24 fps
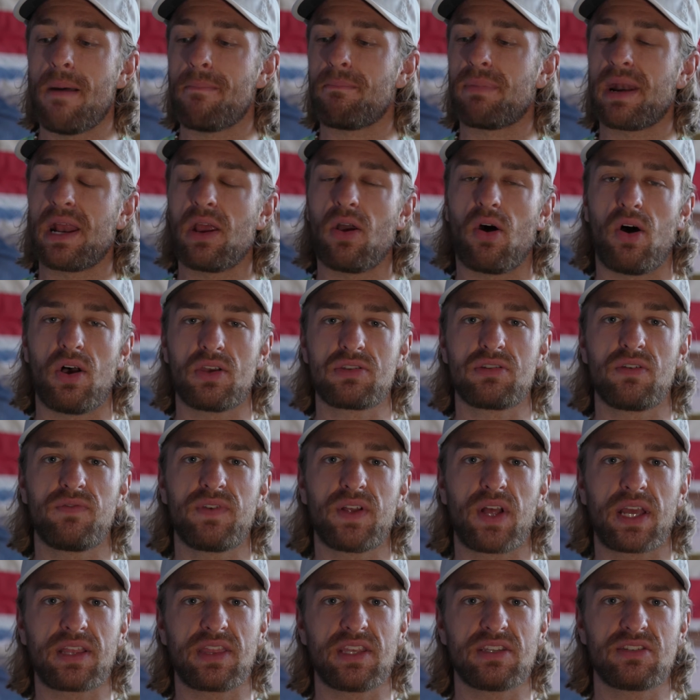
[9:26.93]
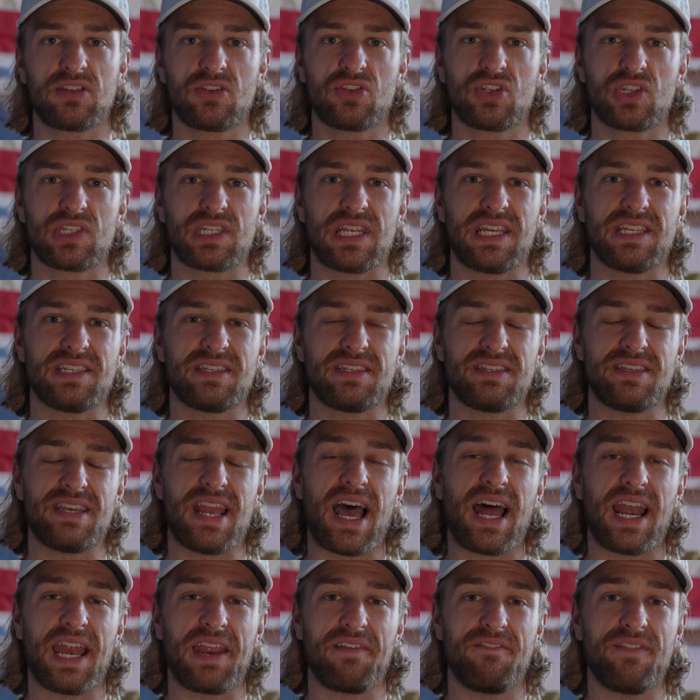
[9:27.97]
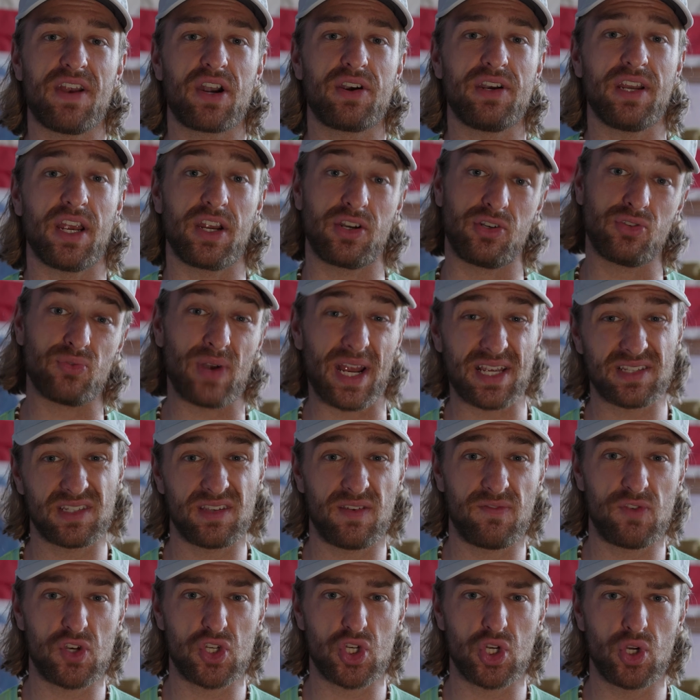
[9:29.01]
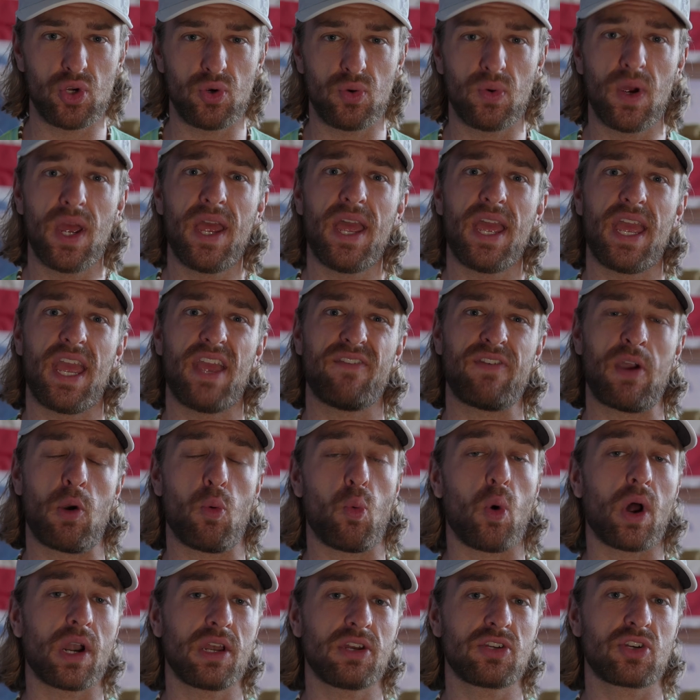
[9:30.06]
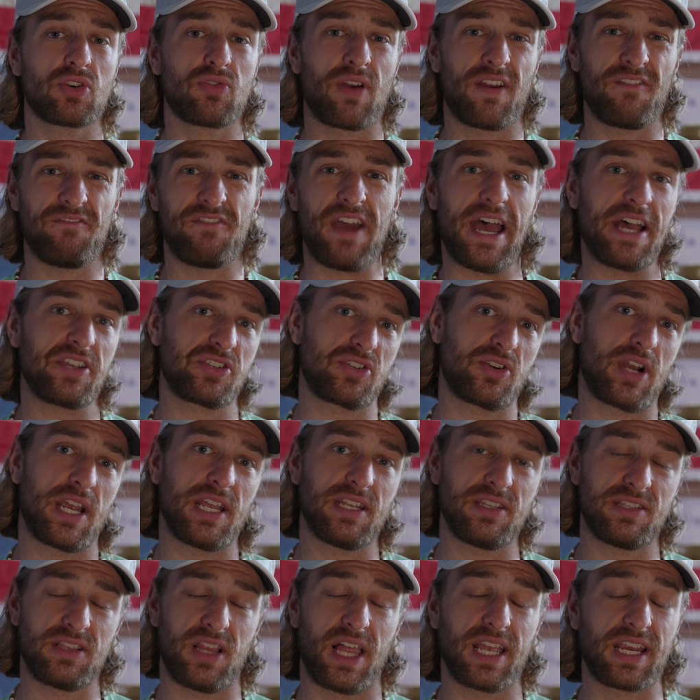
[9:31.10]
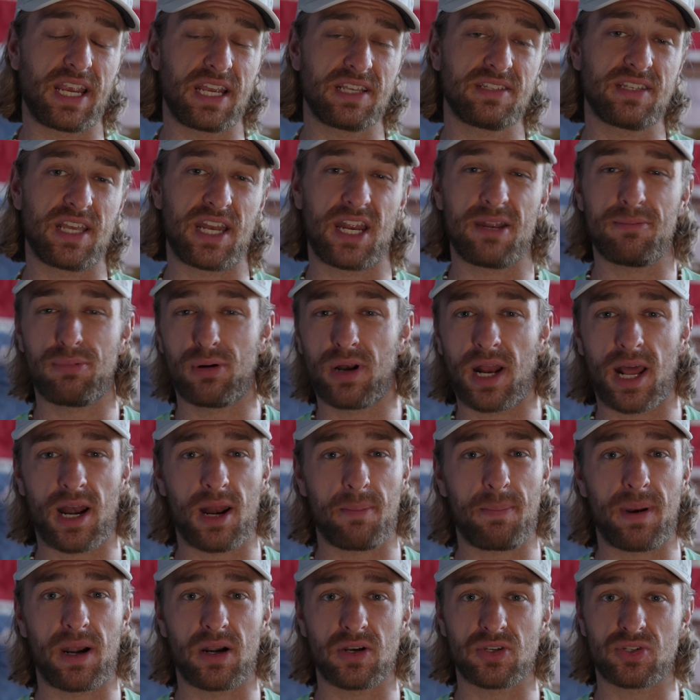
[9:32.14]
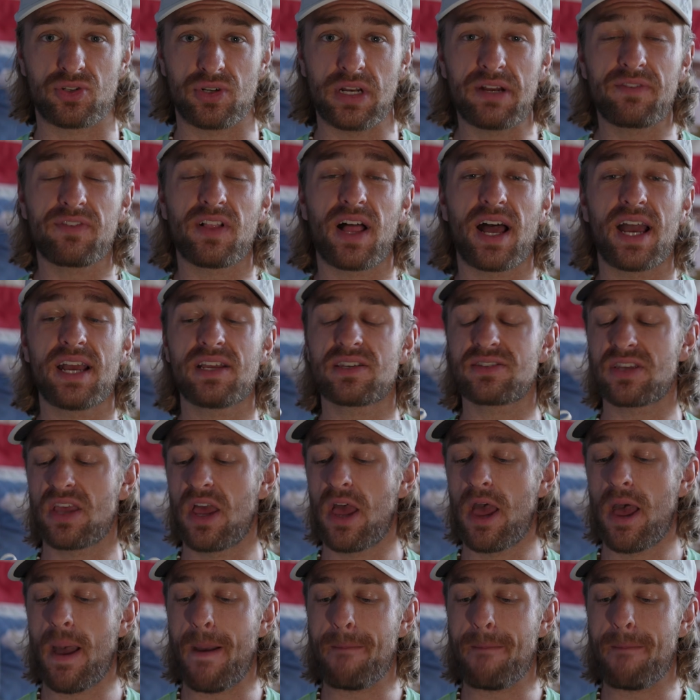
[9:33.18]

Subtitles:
But I also feel like this is not a very aggressive shoe. If I wanted to run faster, like I said, I'd put on a pair of Streak Flies.